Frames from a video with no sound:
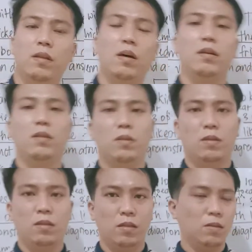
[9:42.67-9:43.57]

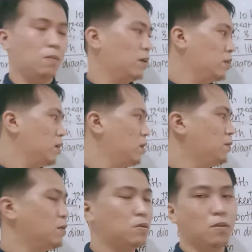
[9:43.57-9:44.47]
that this might help
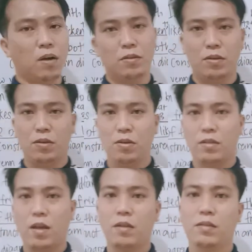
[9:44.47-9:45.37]
you to answer your
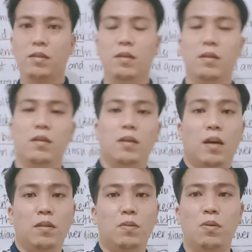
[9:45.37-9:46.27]
task
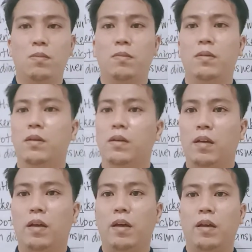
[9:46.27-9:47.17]
at home.
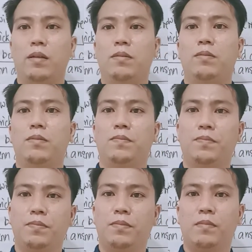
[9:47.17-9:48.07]
And
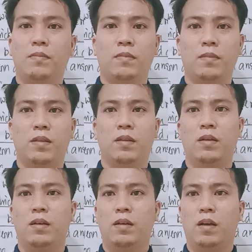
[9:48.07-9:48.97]

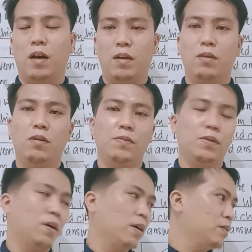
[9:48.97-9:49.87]
I hope
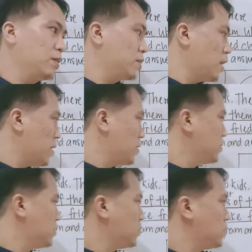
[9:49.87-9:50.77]
you
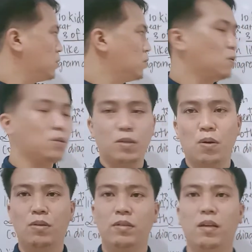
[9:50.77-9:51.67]
understand those
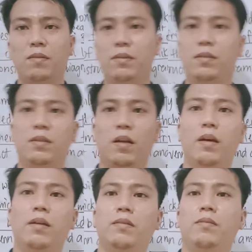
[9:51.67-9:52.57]
concepts,
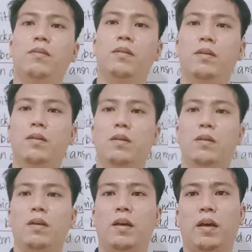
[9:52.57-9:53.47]
and
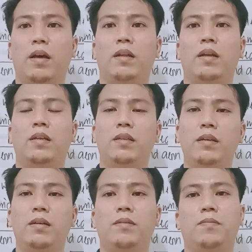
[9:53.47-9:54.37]
I
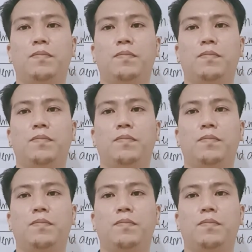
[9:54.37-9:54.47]
think